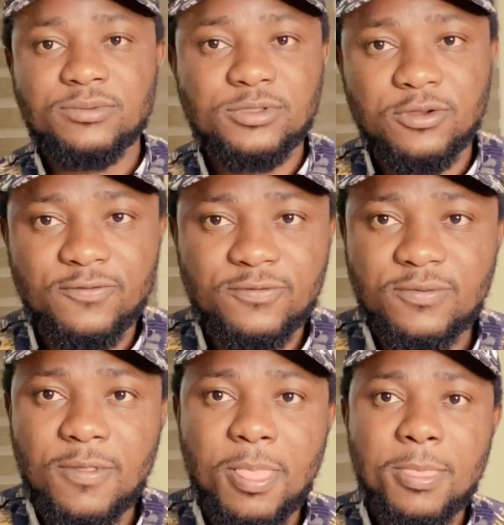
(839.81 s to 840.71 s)
stuff,
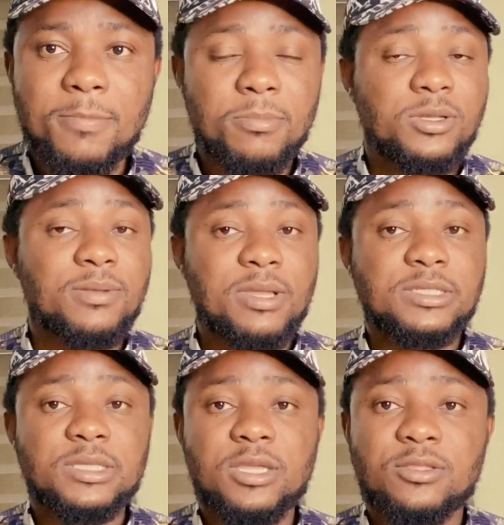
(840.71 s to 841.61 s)
but they might
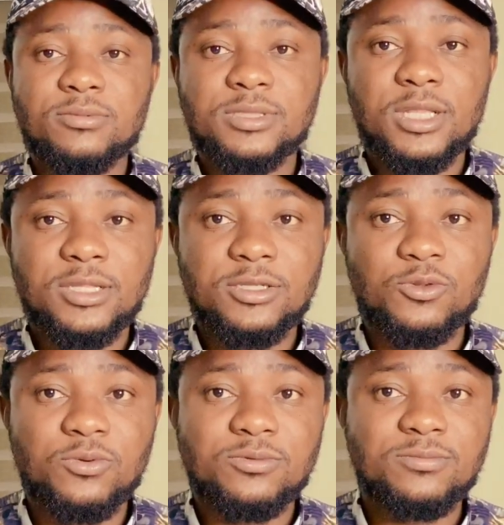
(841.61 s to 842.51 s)
still end up selling it though.